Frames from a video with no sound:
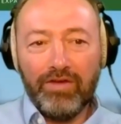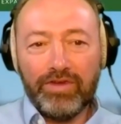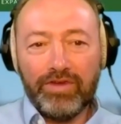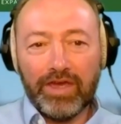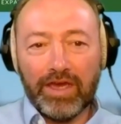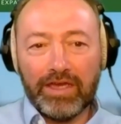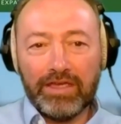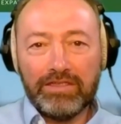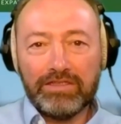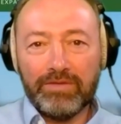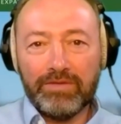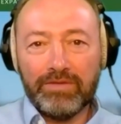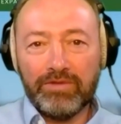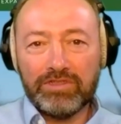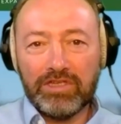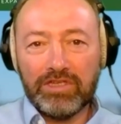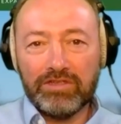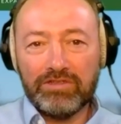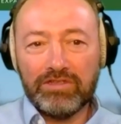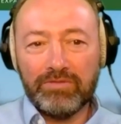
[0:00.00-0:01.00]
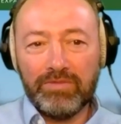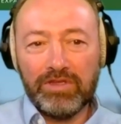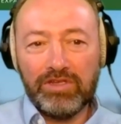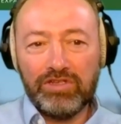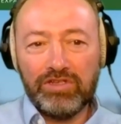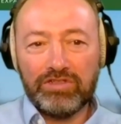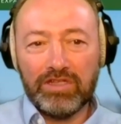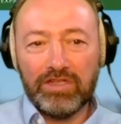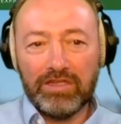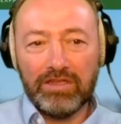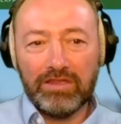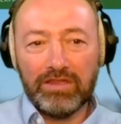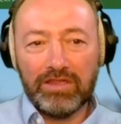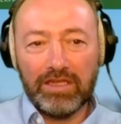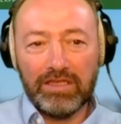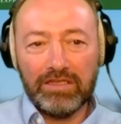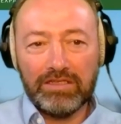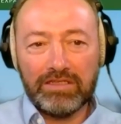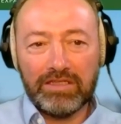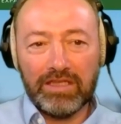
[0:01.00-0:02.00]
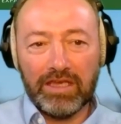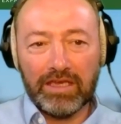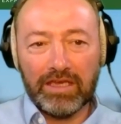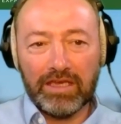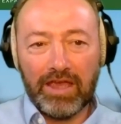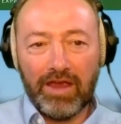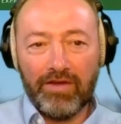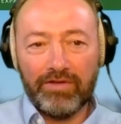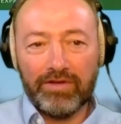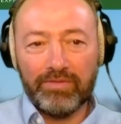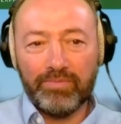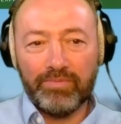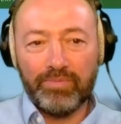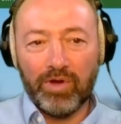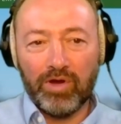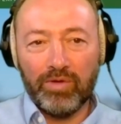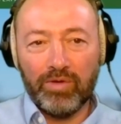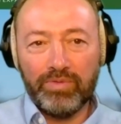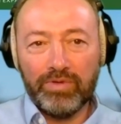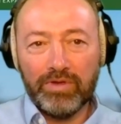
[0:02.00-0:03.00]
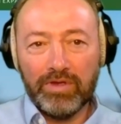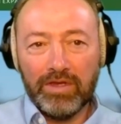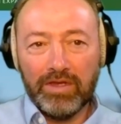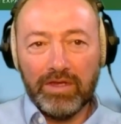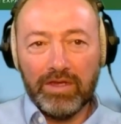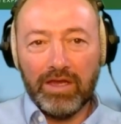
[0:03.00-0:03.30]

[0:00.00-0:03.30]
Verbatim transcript: Okay, so some interesting things there, Karen and Bob.